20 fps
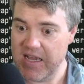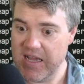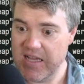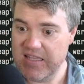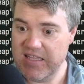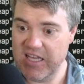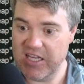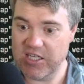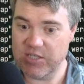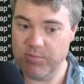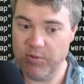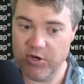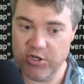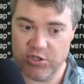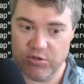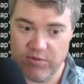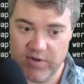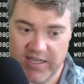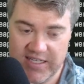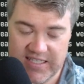the exposure
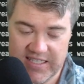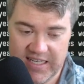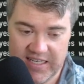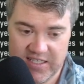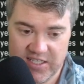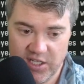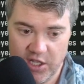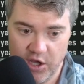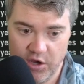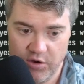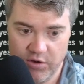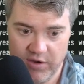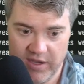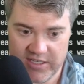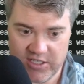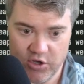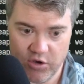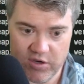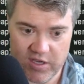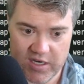risk is low. A
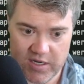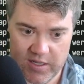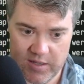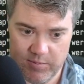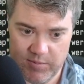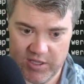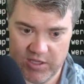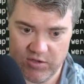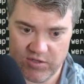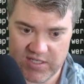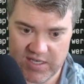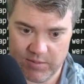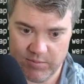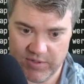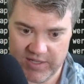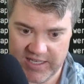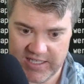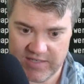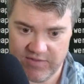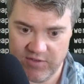token can be used in
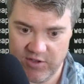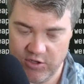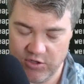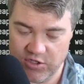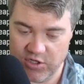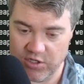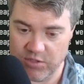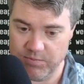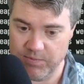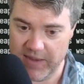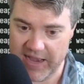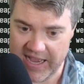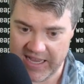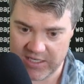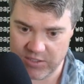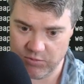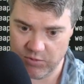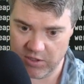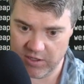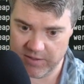place of a user's
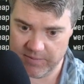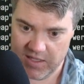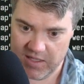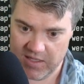password.